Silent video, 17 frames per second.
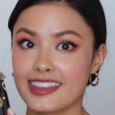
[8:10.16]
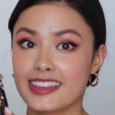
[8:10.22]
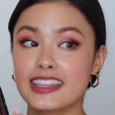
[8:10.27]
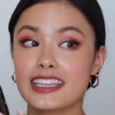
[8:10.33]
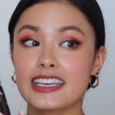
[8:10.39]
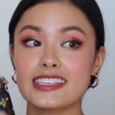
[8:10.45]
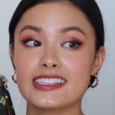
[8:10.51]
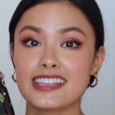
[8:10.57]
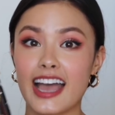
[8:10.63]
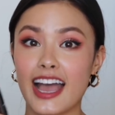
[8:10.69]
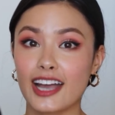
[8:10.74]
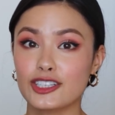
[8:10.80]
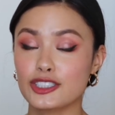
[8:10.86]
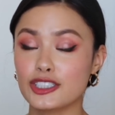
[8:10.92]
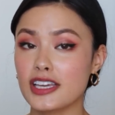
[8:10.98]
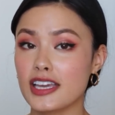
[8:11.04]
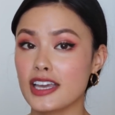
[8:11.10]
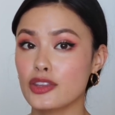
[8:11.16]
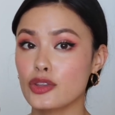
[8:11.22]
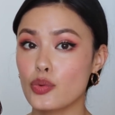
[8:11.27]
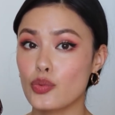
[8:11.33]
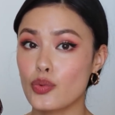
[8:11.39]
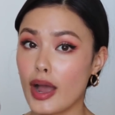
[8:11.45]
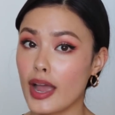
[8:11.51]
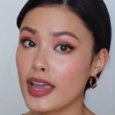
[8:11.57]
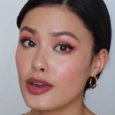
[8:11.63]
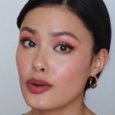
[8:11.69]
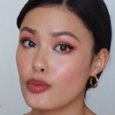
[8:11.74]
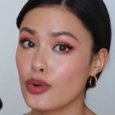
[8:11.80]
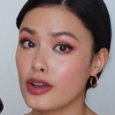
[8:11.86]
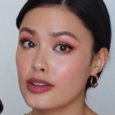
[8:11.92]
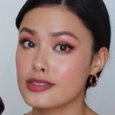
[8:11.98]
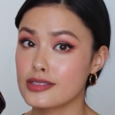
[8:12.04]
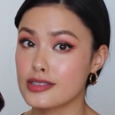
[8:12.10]
This actually in the white
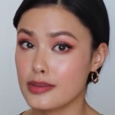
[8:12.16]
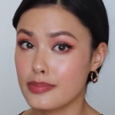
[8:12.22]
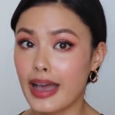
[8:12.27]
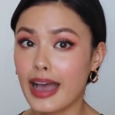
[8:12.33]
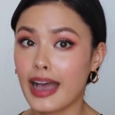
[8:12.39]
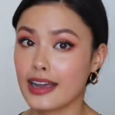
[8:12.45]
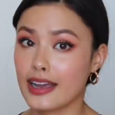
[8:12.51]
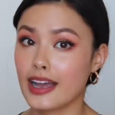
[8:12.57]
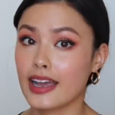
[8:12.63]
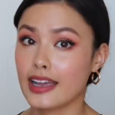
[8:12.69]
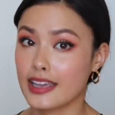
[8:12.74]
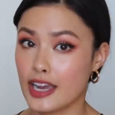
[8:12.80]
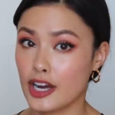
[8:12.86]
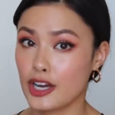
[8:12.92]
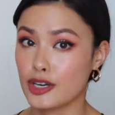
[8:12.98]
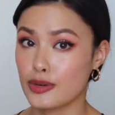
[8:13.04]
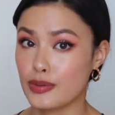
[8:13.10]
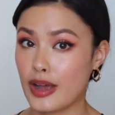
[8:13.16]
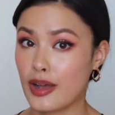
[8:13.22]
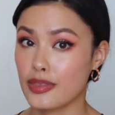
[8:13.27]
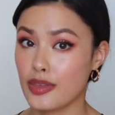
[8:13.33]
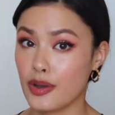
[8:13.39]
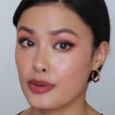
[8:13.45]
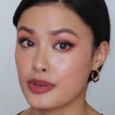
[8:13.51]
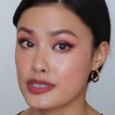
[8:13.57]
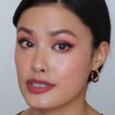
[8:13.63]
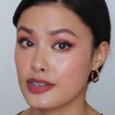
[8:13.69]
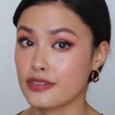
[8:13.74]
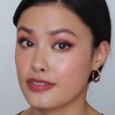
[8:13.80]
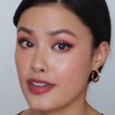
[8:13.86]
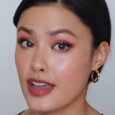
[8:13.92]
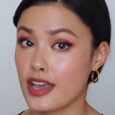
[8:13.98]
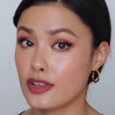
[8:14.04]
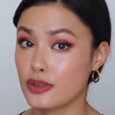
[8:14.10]
was the bag I carried around that was a
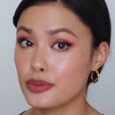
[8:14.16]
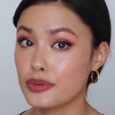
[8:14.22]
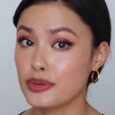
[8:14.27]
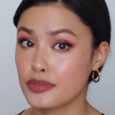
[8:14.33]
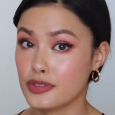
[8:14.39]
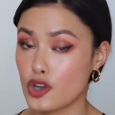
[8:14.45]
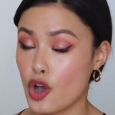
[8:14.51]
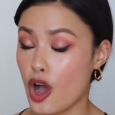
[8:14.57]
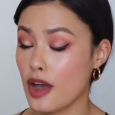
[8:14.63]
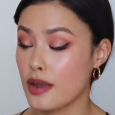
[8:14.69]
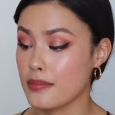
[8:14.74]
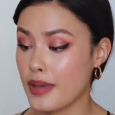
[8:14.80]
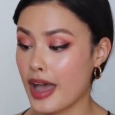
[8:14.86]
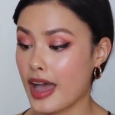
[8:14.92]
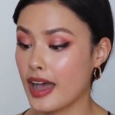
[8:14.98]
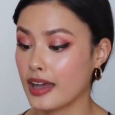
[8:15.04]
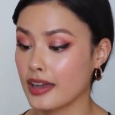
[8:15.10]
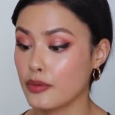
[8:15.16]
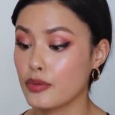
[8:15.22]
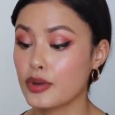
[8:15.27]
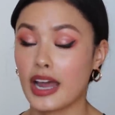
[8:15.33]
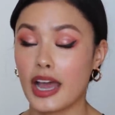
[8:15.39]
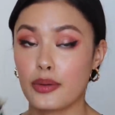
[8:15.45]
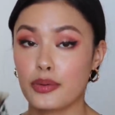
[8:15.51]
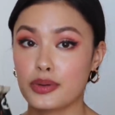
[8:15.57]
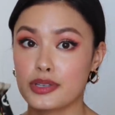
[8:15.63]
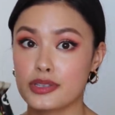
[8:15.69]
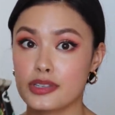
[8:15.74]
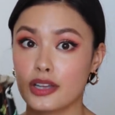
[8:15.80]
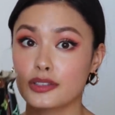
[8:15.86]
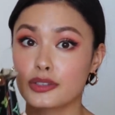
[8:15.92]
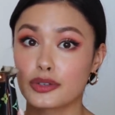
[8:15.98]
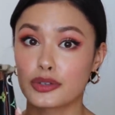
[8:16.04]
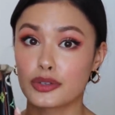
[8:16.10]
fake Louis Vuitton bag when I was
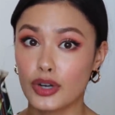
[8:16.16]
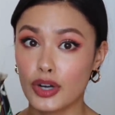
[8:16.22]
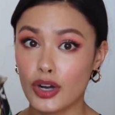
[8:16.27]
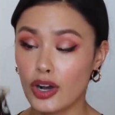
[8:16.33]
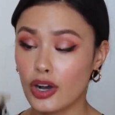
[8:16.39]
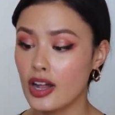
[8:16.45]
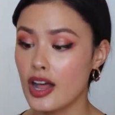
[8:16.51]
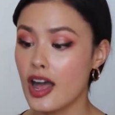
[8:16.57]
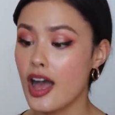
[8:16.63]
a little girl.